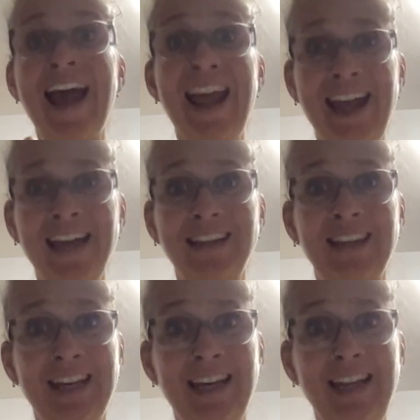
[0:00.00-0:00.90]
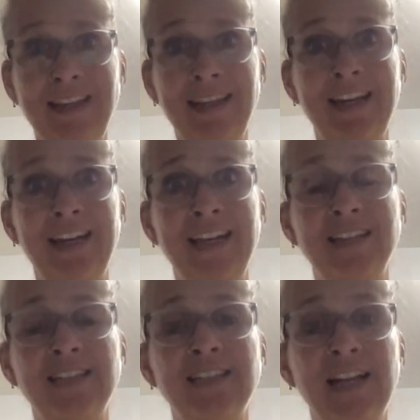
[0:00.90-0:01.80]
And the key thing
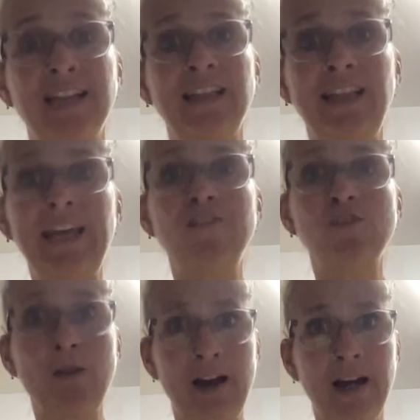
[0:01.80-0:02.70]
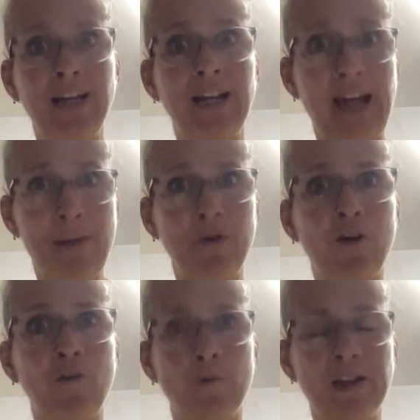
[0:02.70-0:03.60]
is that it leaves behind a
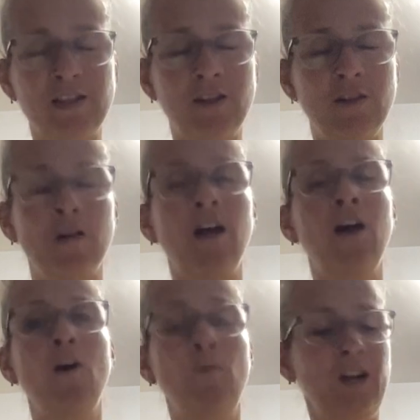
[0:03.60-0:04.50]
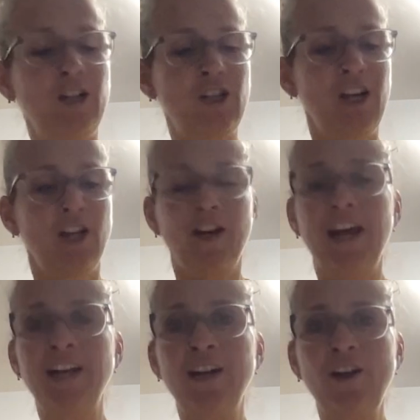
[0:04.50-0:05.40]
chemical residue, which you're
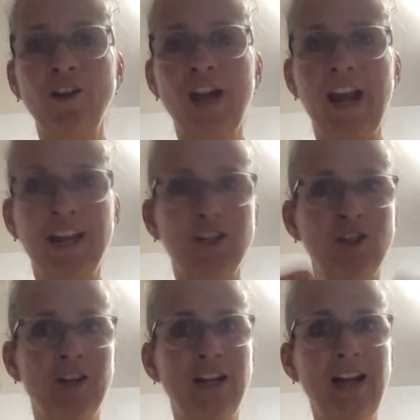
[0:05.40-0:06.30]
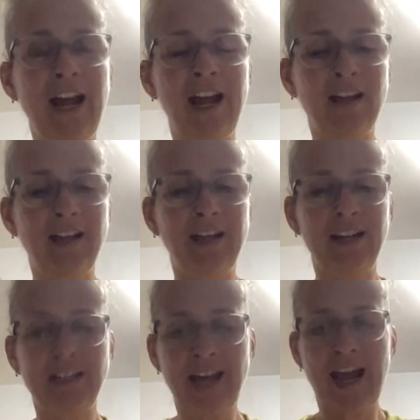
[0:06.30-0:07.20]
getting it on your hands, you're inhaling
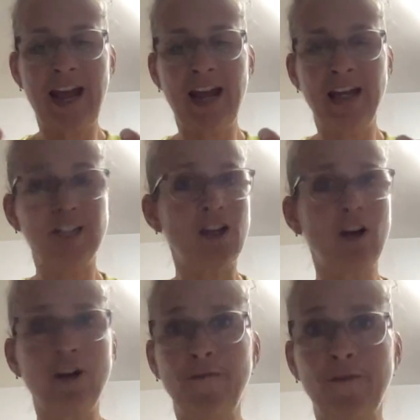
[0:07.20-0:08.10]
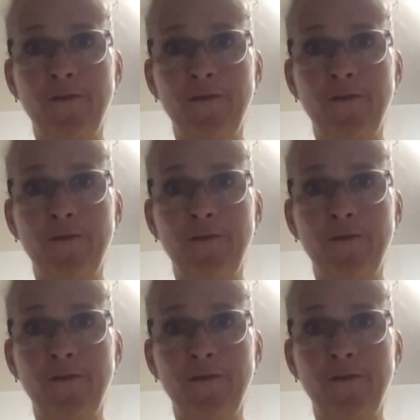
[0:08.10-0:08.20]
it, and it's not good for